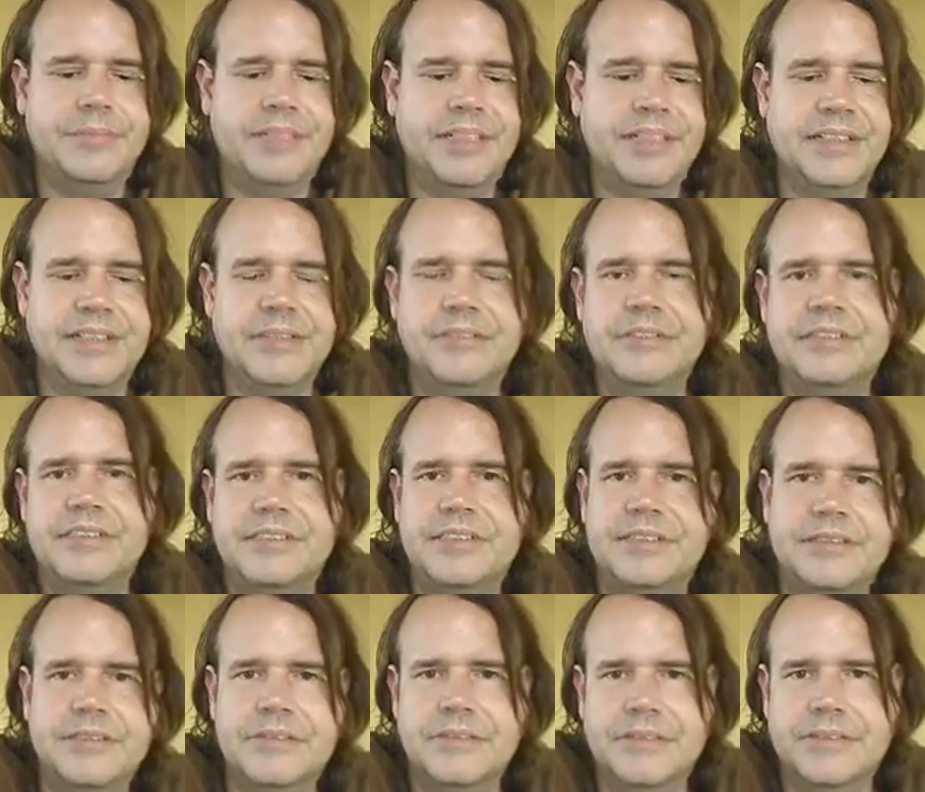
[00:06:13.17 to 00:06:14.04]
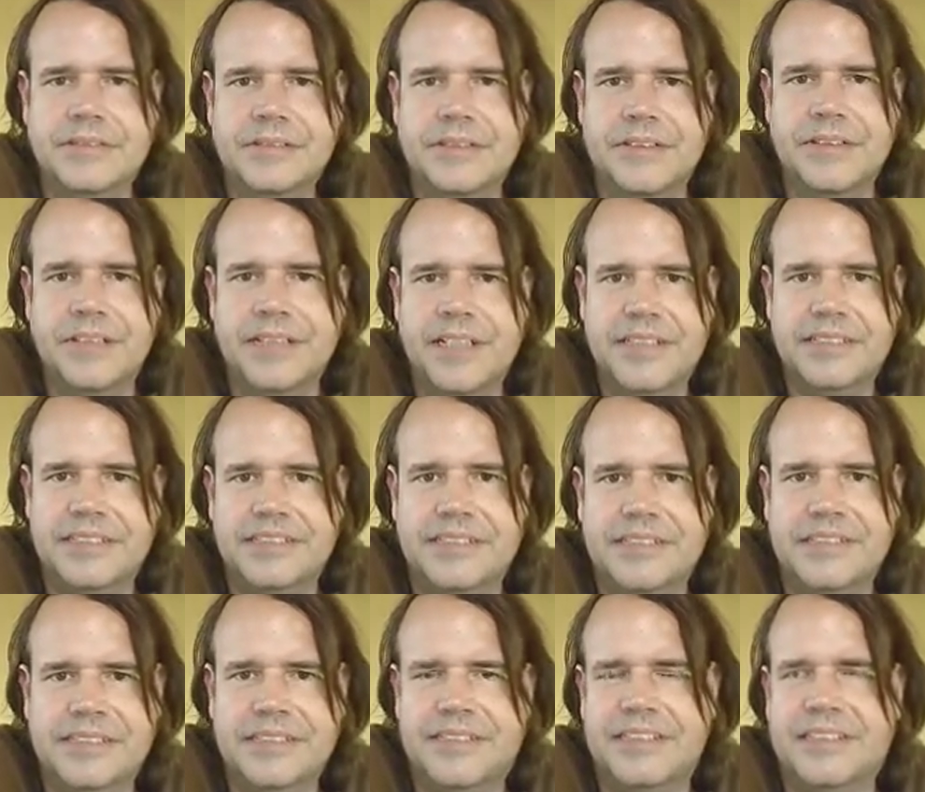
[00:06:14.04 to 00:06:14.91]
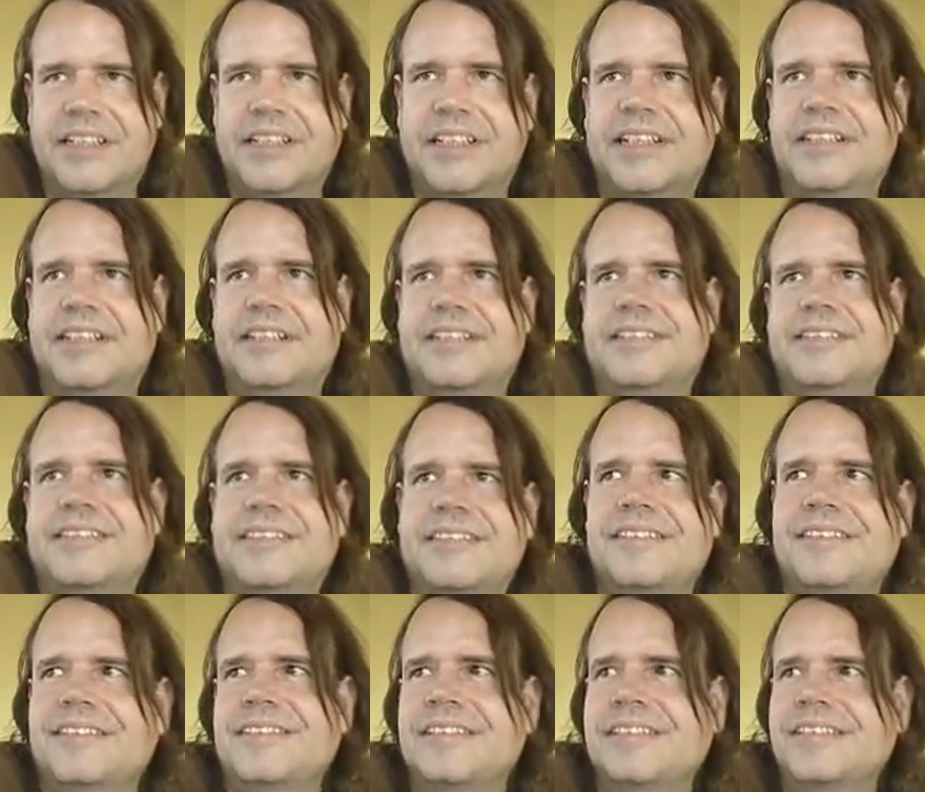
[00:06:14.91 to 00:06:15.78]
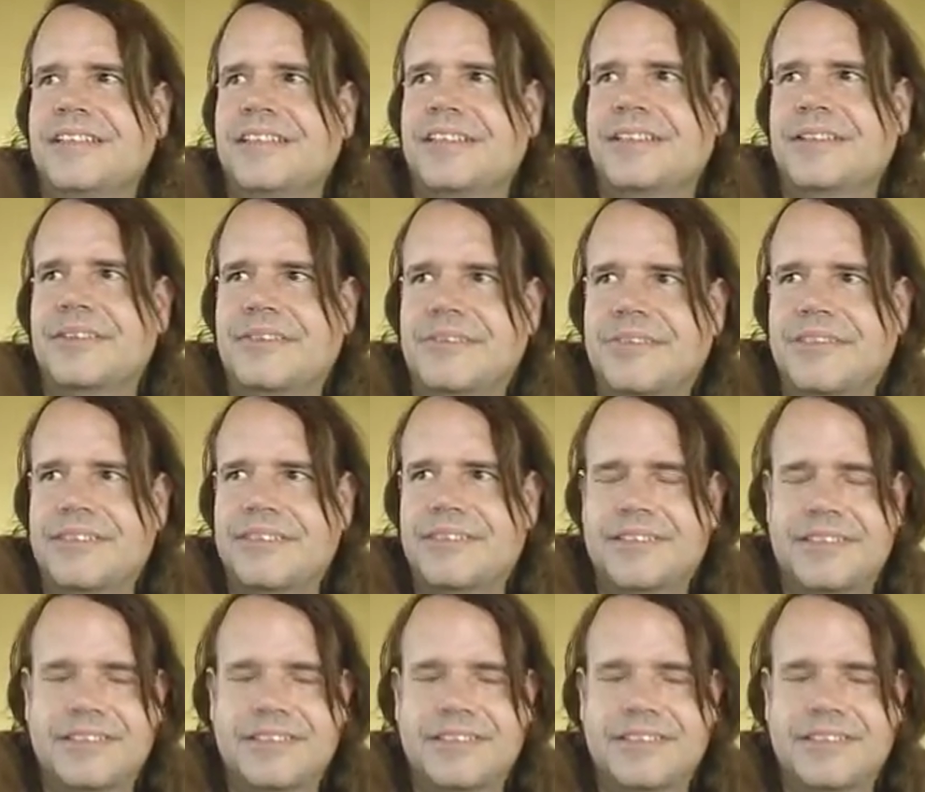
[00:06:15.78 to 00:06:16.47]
we have to get money out of politics, man.